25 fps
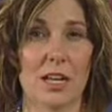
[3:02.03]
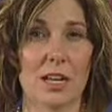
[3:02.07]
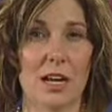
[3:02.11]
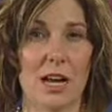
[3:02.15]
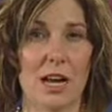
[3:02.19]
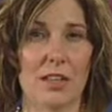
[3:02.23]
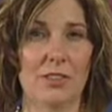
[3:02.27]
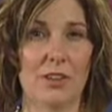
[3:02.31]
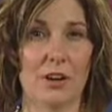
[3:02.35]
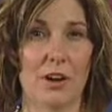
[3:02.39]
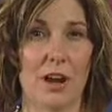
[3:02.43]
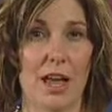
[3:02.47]

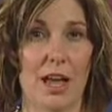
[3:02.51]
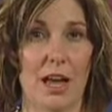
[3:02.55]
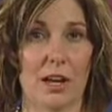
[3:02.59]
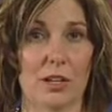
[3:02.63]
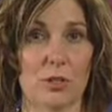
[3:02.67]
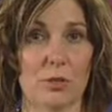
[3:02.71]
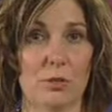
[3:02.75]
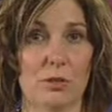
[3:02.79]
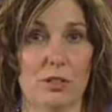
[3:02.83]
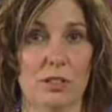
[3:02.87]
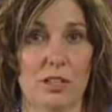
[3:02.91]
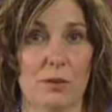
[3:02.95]
got their
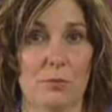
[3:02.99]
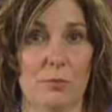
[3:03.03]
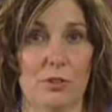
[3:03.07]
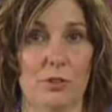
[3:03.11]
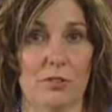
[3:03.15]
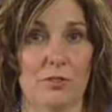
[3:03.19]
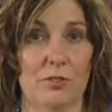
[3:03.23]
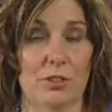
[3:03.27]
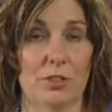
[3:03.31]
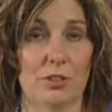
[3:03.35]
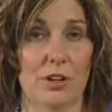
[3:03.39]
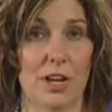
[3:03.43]
actual number
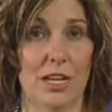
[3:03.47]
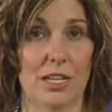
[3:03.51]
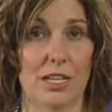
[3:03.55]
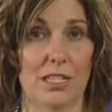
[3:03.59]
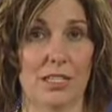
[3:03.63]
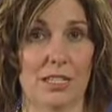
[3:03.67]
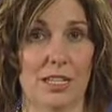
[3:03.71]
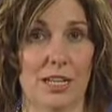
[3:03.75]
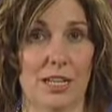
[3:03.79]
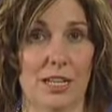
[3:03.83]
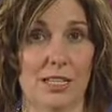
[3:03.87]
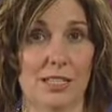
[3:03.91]
of
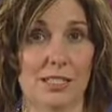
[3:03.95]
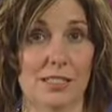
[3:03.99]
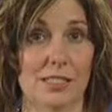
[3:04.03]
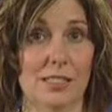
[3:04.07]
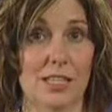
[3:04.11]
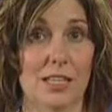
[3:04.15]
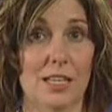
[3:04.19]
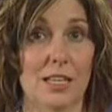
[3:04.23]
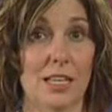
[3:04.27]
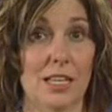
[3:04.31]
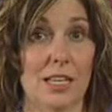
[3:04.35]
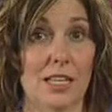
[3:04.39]
training days
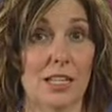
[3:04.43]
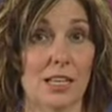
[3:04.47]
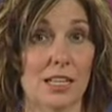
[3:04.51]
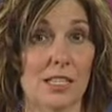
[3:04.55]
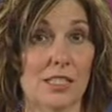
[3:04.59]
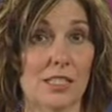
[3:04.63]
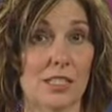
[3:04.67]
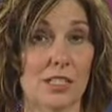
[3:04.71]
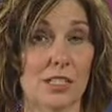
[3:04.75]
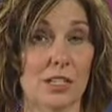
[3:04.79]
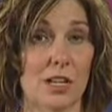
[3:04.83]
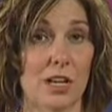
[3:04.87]

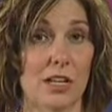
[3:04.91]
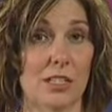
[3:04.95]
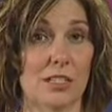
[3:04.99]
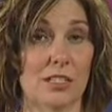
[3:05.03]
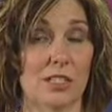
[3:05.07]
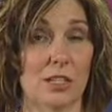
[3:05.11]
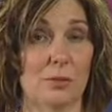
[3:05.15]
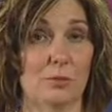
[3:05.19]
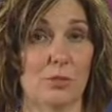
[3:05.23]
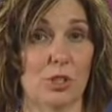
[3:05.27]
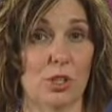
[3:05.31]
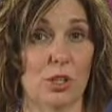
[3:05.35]
unless it
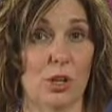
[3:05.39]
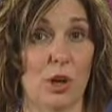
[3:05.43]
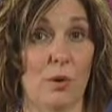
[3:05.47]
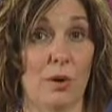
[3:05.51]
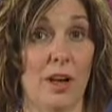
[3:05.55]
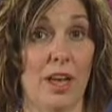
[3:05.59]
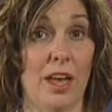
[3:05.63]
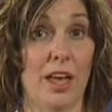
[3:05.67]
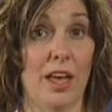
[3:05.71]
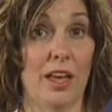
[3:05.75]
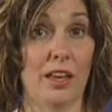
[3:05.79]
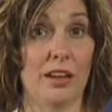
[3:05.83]
caused them to go
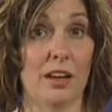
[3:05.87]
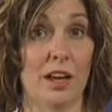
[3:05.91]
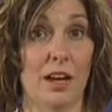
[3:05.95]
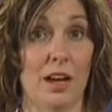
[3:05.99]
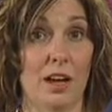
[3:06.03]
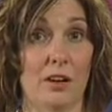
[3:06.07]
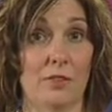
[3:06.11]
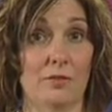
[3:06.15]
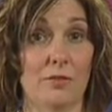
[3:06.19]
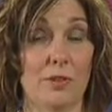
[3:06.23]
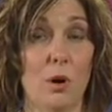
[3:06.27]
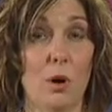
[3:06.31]
ahead
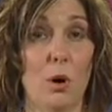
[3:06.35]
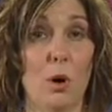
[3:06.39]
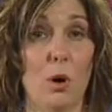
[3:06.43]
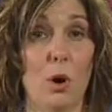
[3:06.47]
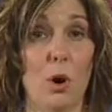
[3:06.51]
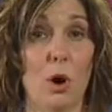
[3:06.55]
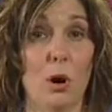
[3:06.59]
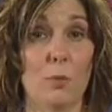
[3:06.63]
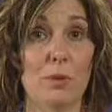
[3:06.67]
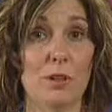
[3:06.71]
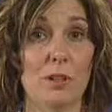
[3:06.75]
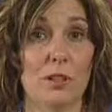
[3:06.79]
of
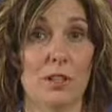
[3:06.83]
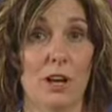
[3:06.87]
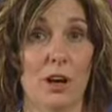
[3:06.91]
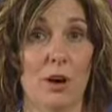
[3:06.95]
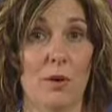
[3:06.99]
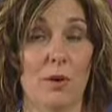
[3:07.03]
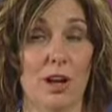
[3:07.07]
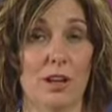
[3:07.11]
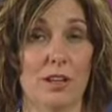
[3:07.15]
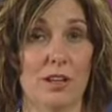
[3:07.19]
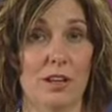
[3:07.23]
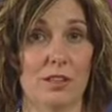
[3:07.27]
or
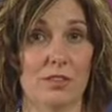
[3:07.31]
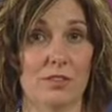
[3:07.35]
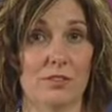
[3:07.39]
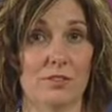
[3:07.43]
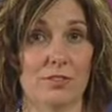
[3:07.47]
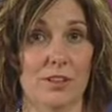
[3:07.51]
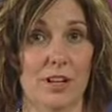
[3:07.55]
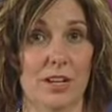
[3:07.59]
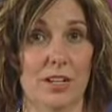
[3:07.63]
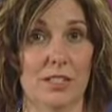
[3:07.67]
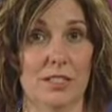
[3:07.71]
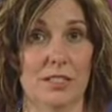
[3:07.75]
below another
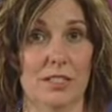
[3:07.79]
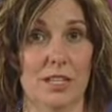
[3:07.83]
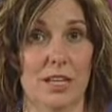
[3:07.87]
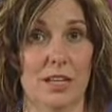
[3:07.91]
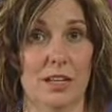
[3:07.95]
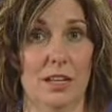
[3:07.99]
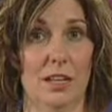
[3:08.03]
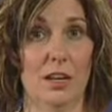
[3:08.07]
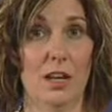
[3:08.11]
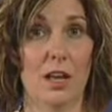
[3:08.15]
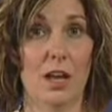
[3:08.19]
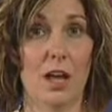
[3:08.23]
flight
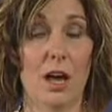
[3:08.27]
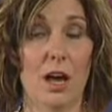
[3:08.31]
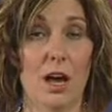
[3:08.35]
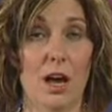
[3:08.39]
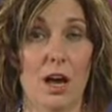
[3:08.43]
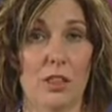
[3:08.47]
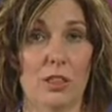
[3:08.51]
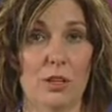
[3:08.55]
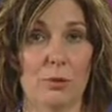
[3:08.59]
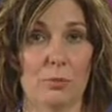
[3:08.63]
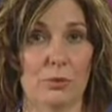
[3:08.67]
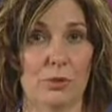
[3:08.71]
attendant
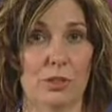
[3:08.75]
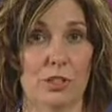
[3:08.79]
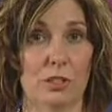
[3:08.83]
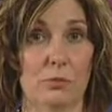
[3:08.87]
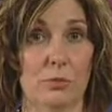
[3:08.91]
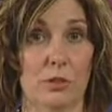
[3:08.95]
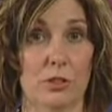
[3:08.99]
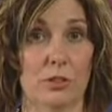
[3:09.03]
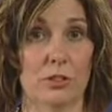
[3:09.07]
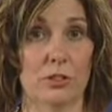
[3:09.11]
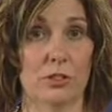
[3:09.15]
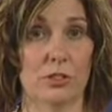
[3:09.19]
on the
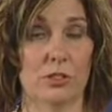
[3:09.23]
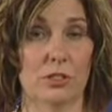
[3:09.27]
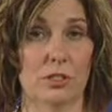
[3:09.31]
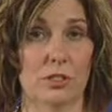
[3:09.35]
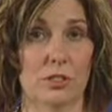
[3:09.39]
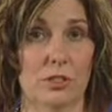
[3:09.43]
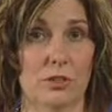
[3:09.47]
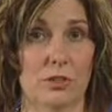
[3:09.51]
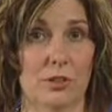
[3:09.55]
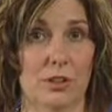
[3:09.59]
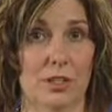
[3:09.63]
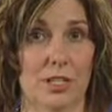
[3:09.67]
pre-merger
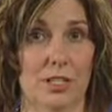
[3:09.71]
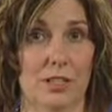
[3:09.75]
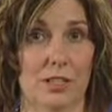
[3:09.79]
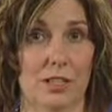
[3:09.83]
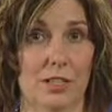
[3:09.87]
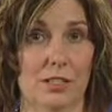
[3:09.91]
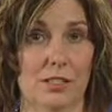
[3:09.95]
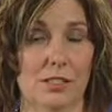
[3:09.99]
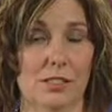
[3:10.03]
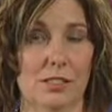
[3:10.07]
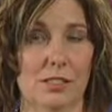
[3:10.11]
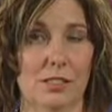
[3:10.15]
seniority
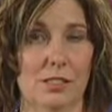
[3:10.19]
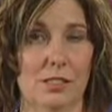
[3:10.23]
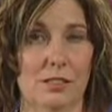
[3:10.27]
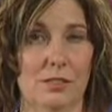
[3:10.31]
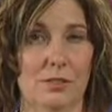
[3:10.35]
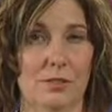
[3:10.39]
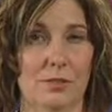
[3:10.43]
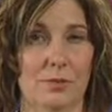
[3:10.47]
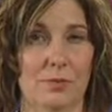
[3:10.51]
list.